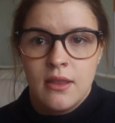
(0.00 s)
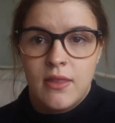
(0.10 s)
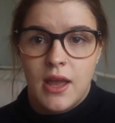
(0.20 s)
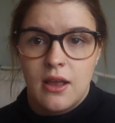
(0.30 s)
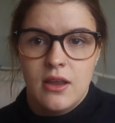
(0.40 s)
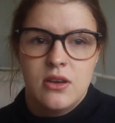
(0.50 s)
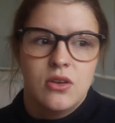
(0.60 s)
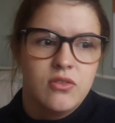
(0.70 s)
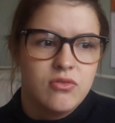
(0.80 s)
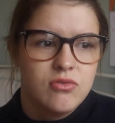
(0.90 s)
that kind
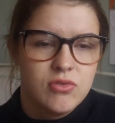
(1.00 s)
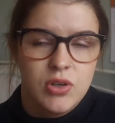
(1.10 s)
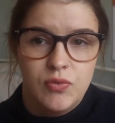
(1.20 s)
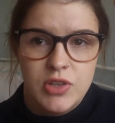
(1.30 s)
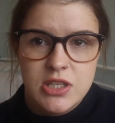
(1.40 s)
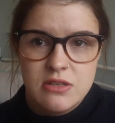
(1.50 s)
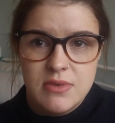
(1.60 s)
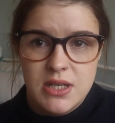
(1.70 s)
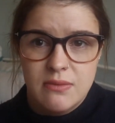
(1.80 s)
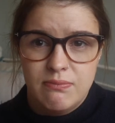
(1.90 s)
of convinced
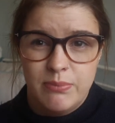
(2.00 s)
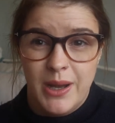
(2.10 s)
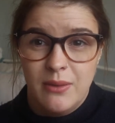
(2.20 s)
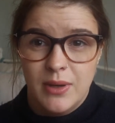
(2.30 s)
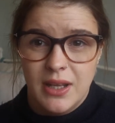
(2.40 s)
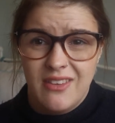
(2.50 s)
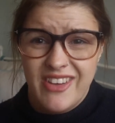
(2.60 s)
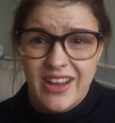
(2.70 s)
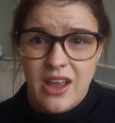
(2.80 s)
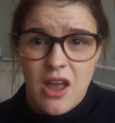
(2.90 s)
me to buy one and give
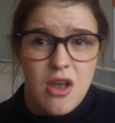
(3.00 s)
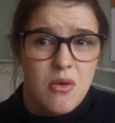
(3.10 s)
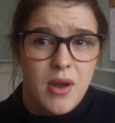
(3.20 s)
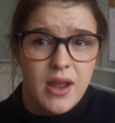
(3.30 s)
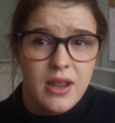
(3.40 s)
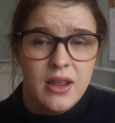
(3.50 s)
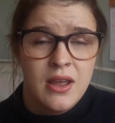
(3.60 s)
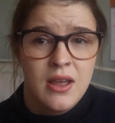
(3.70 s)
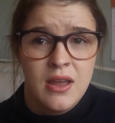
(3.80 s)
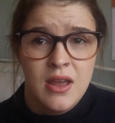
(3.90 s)
it a go. I
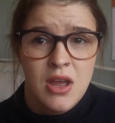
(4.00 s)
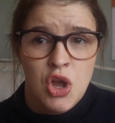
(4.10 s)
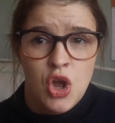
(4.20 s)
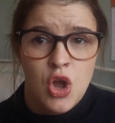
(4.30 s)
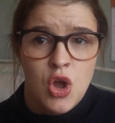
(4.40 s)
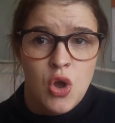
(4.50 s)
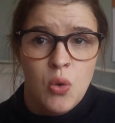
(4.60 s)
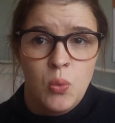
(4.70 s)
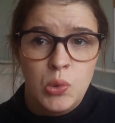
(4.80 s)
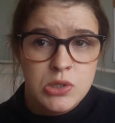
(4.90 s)

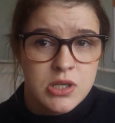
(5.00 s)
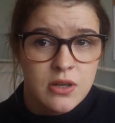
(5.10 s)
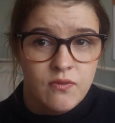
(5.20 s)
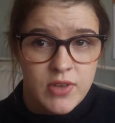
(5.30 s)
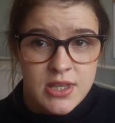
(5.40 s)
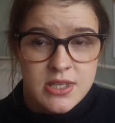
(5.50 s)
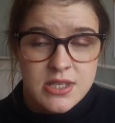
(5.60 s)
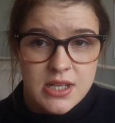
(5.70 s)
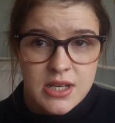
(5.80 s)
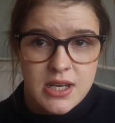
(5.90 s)
wasn't
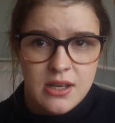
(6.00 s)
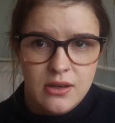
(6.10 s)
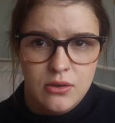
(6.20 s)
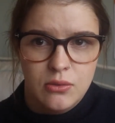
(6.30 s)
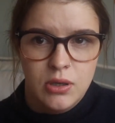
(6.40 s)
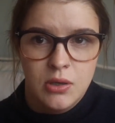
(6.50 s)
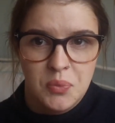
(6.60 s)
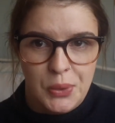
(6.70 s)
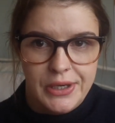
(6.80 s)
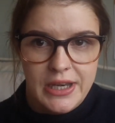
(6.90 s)
convinced until
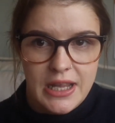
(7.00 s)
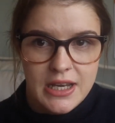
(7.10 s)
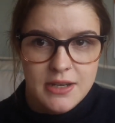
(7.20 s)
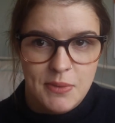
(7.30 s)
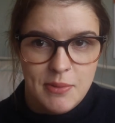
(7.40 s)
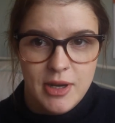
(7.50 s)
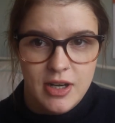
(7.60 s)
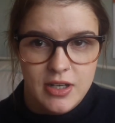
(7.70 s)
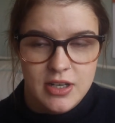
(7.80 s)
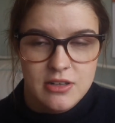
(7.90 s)
one day into my
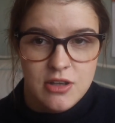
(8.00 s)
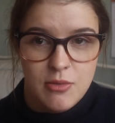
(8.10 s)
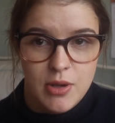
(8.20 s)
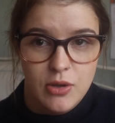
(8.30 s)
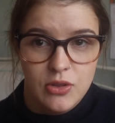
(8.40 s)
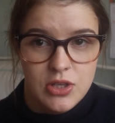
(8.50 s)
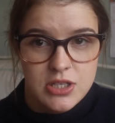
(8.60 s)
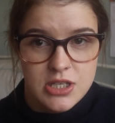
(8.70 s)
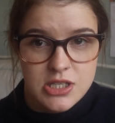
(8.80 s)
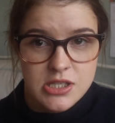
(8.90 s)
period and I was like, oh my god,
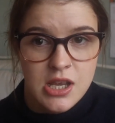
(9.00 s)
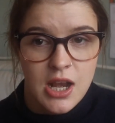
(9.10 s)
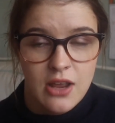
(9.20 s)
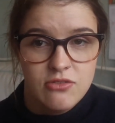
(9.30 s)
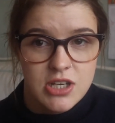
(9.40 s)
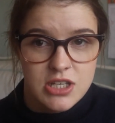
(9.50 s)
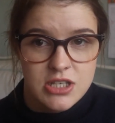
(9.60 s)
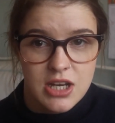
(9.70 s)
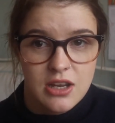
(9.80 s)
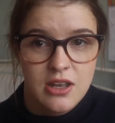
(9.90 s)
this is life
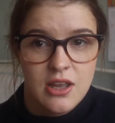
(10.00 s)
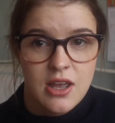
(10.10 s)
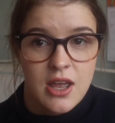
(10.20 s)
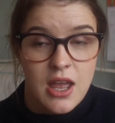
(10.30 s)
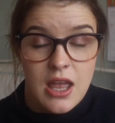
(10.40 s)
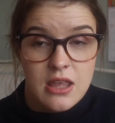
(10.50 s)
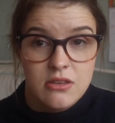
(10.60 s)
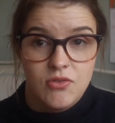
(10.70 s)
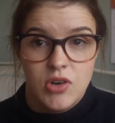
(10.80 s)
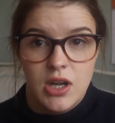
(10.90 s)
changing.
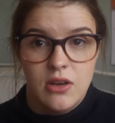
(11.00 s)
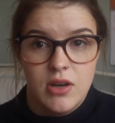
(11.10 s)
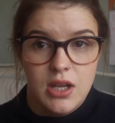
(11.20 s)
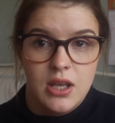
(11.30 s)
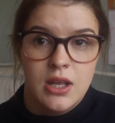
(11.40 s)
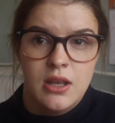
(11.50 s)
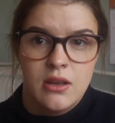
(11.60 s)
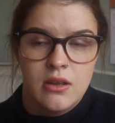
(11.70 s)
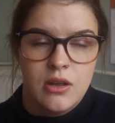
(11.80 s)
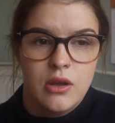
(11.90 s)
It's really, really
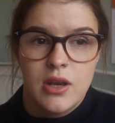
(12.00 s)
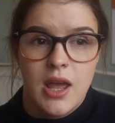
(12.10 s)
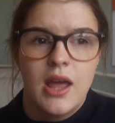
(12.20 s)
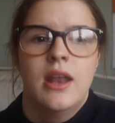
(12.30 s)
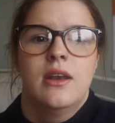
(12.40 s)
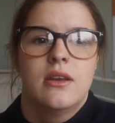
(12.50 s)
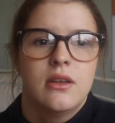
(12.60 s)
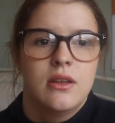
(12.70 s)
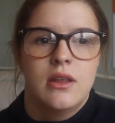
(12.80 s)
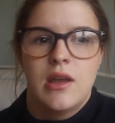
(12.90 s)
good, and
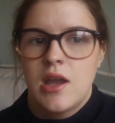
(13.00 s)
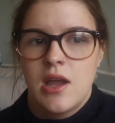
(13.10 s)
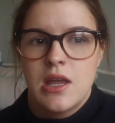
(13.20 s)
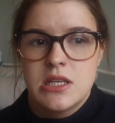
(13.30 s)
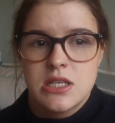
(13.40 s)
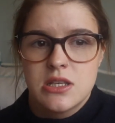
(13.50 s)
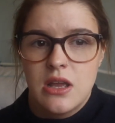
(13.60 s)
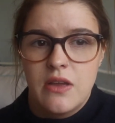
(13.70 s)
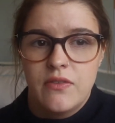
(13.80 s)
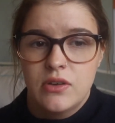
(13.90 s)
it
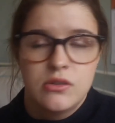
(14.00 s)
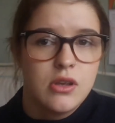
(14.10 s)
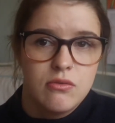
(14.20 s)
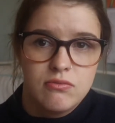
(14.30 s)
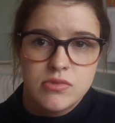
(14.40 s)
feels so